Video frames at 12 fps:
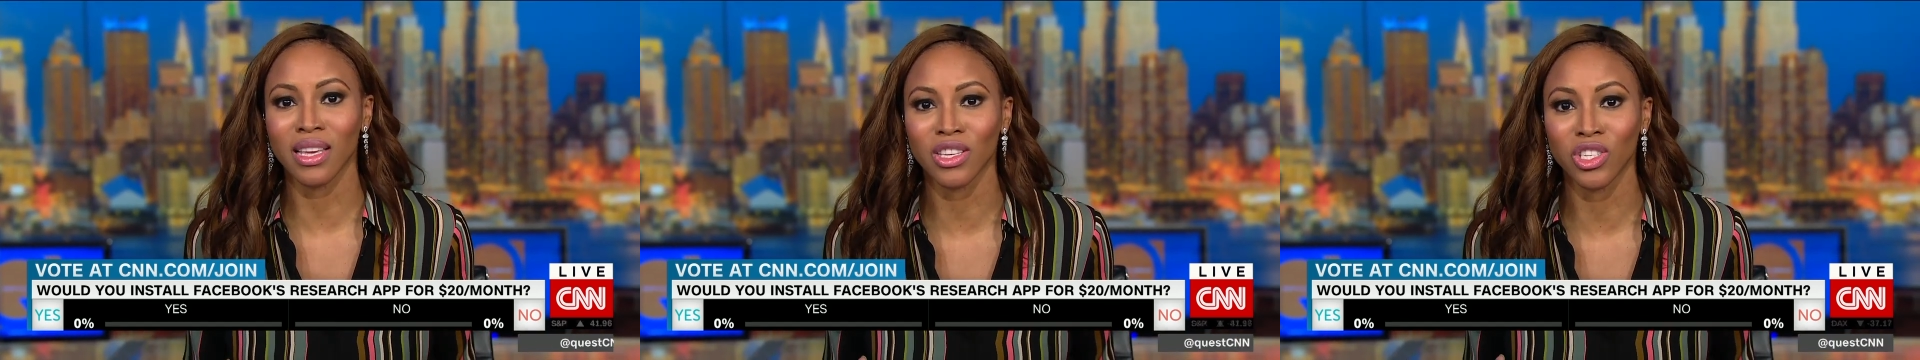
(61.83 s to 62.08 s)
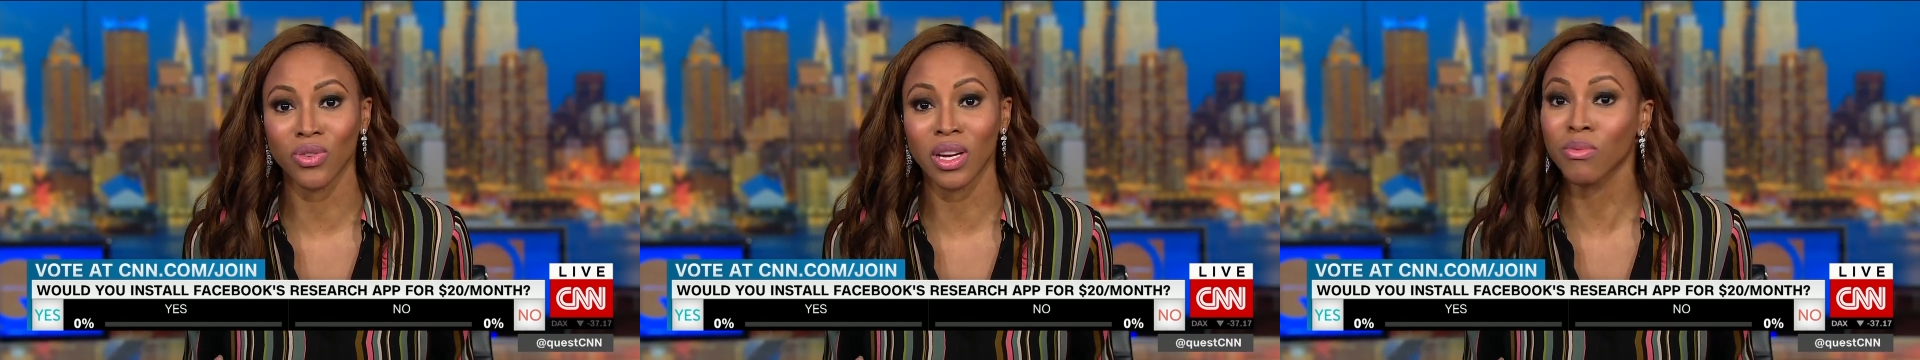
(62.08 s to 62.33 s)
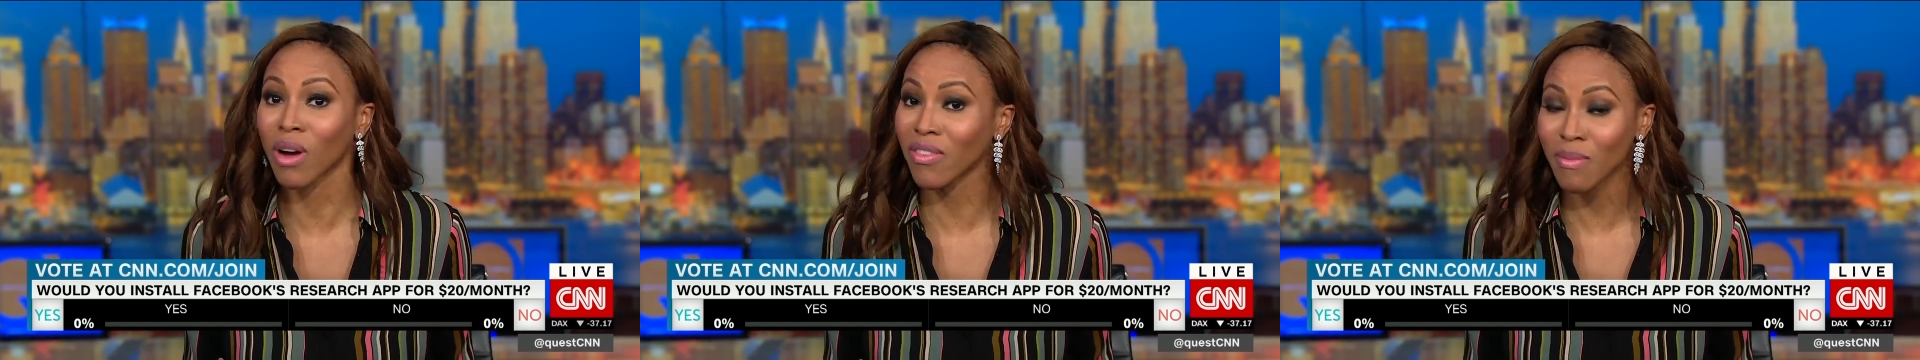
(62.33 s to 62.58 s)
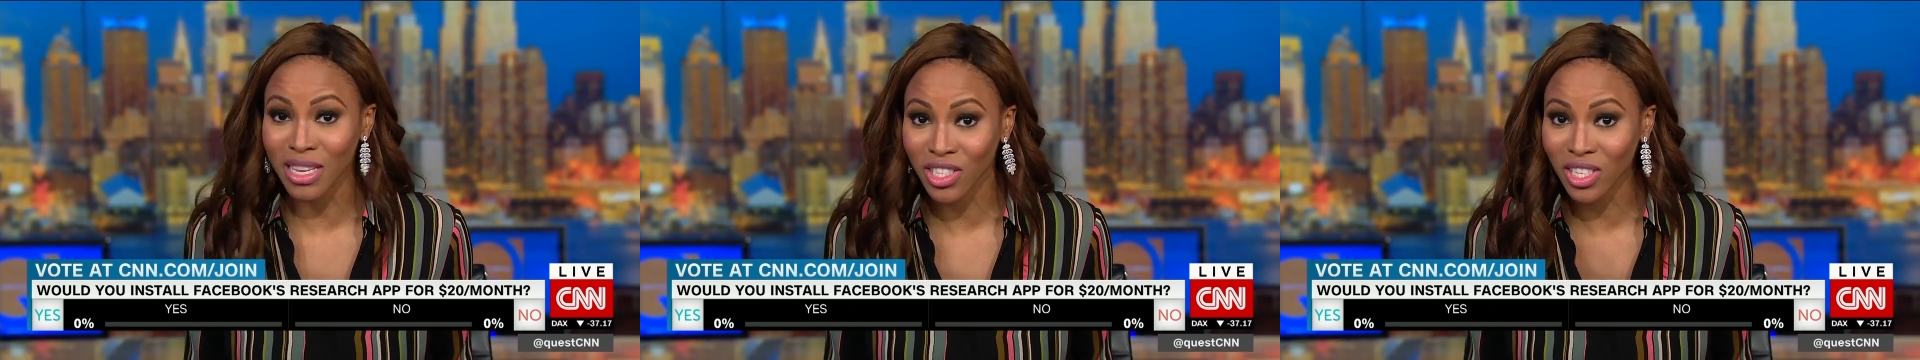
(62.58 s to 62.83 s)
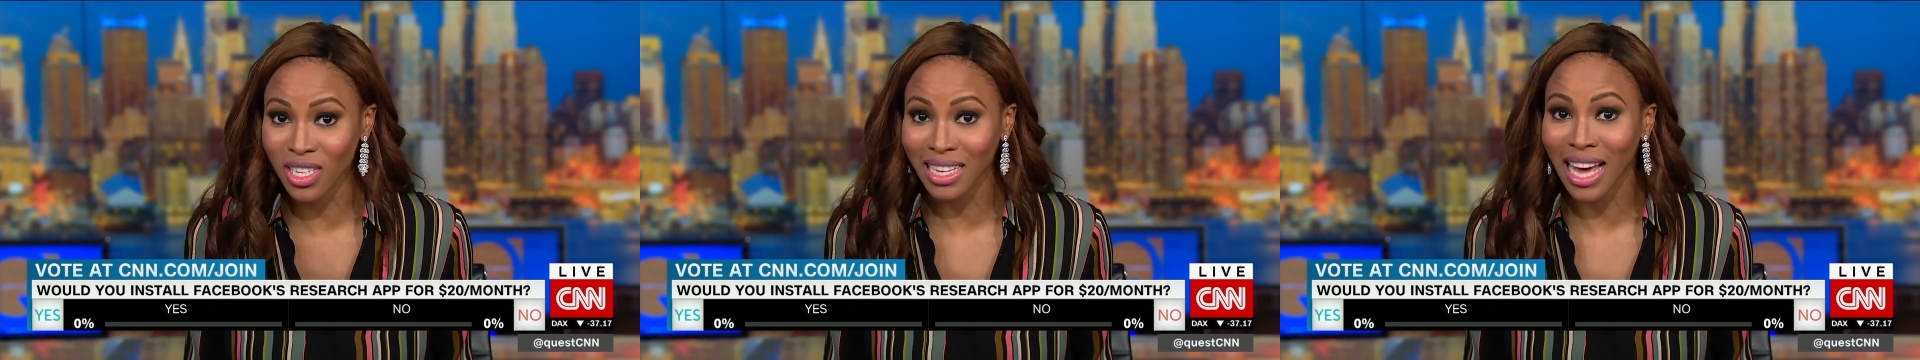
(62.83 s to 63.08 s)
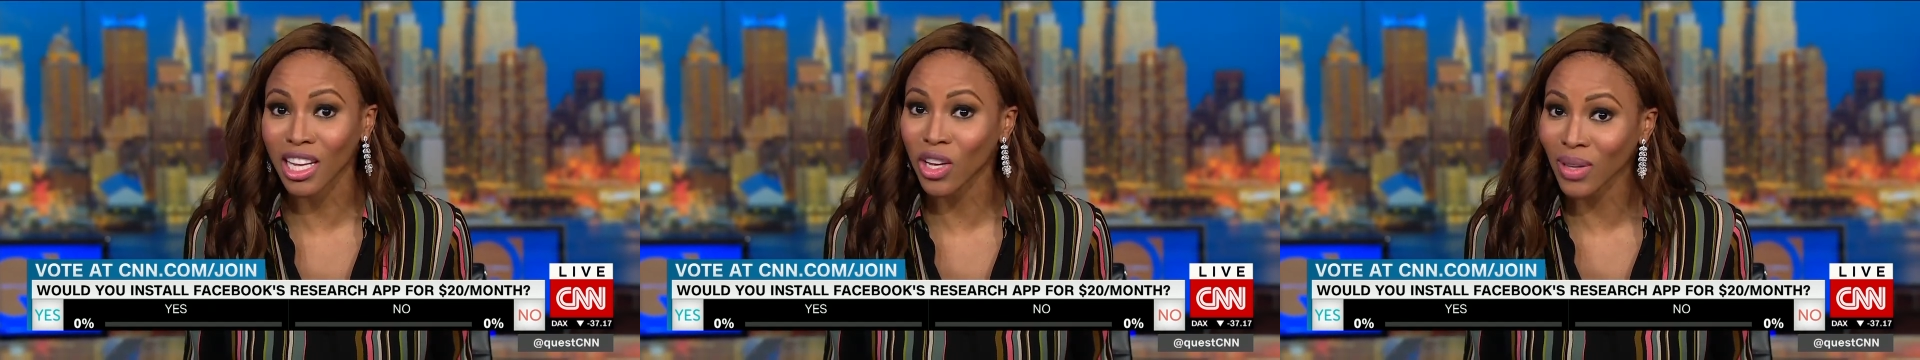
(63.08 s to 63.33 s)
history, private messages,
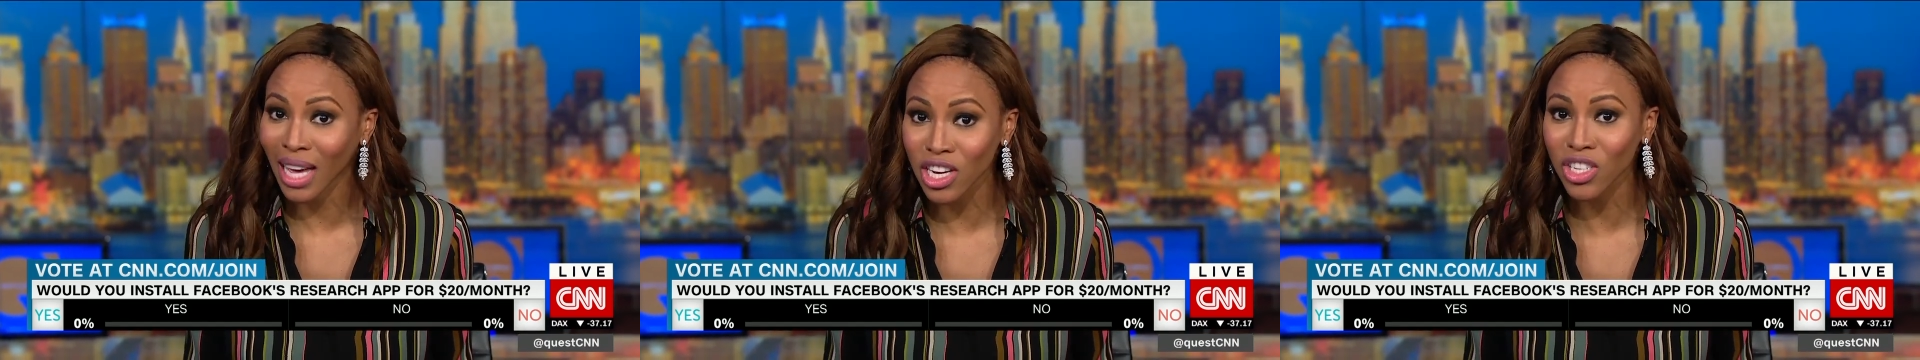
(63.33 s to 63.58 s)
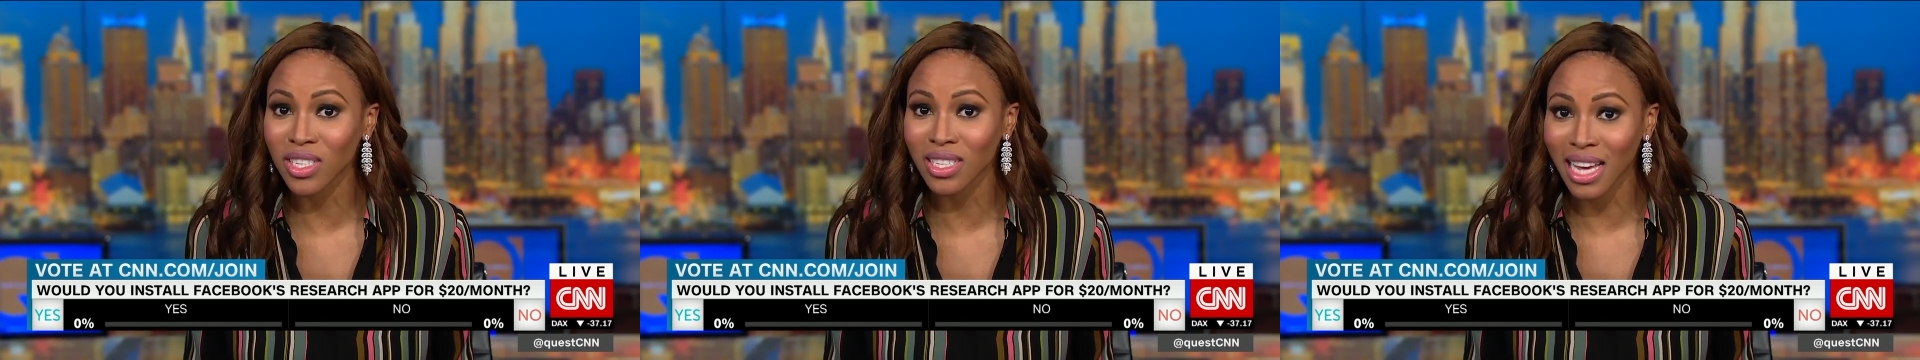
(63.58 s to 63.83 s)
and location